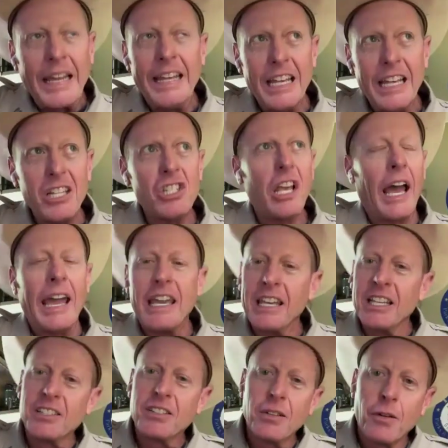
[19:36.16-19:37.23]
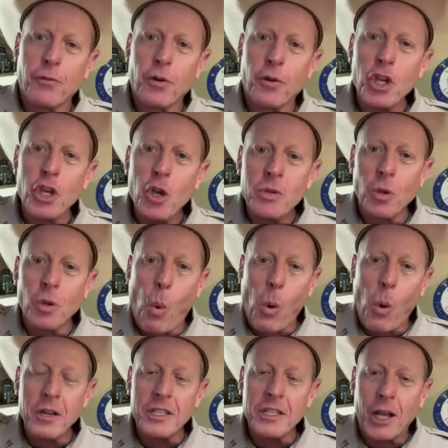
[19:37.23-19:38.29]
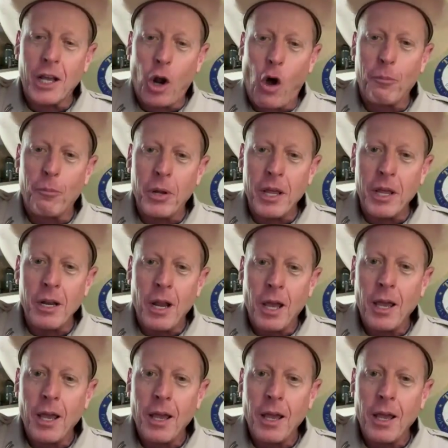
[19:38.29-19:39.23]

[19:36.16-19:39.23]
it's hey, is for you as a warden, is that off putting?